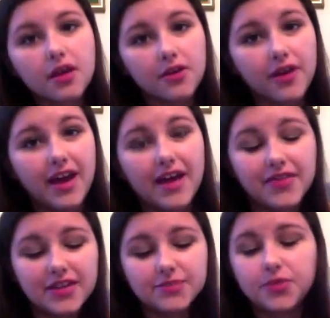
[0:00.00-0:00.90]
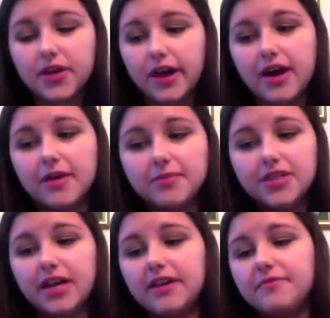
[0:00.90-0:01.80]
Okay, at this point I'm
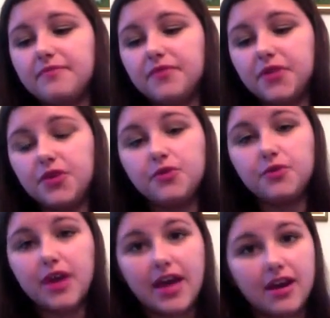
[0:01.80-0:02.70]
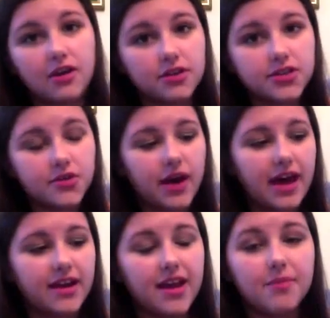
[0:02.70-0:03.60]
done. You can also
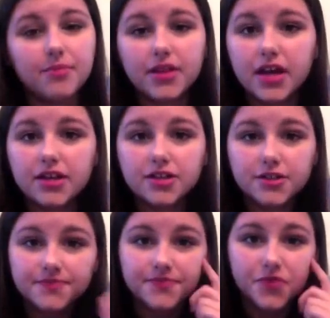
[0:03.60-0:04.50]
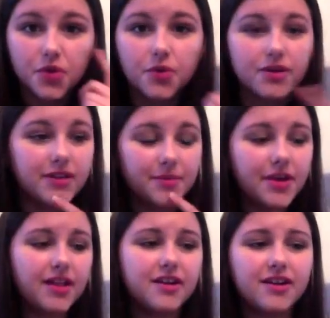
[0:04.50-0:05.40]
add a blush or a lip
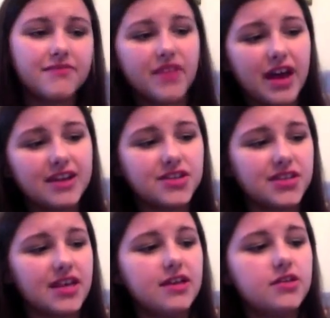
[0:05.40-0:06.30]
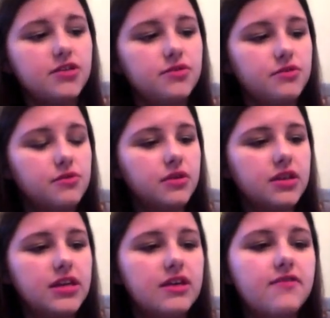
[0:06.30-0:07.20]
color. I just like to
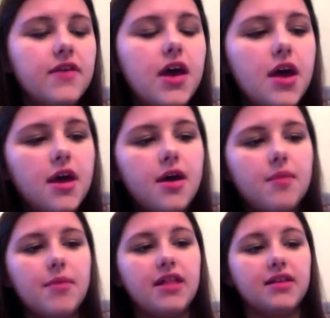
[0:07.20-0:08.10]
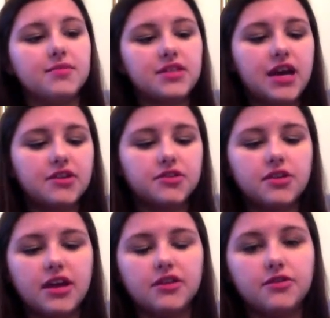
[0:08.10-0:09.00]
leave my lips natural
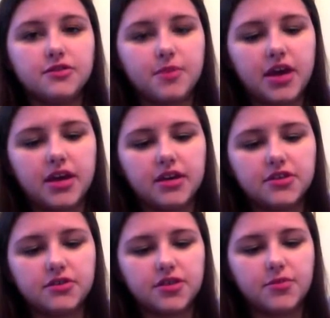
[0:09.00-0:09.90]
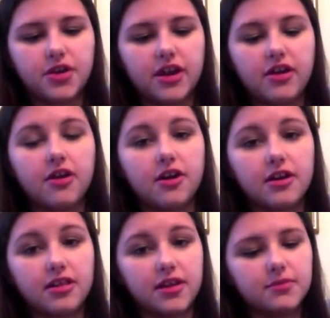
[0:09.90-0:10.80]
and use my Josie Maran
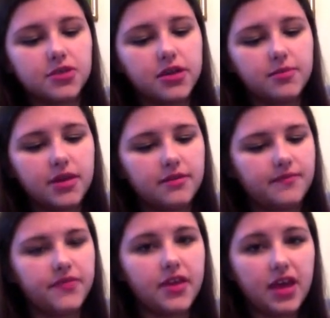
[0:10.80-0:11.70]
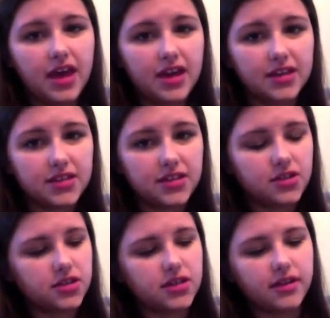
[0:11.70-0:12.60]
Argan Lip Treatment, and it's
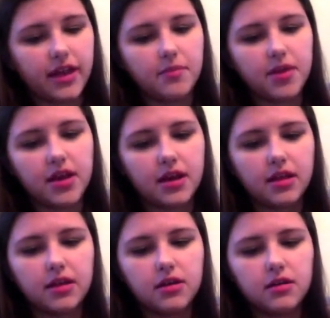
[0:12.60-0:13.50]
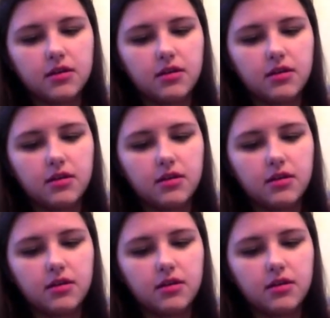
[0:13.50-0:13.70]
just a light pink color.